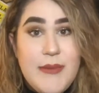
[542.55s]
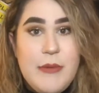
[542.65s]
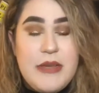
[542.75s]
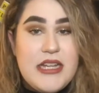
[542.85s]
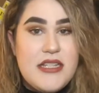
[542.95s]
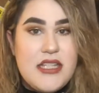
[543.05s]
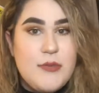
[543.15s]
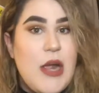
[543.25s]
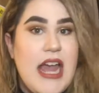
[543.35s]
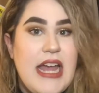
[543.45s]
But because the
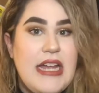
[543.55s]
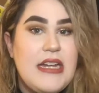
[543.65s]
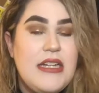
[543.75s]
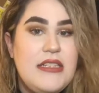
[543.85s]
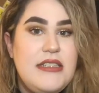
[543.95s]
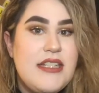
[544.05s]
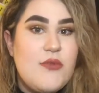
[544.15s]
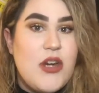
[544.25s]
spray doesn't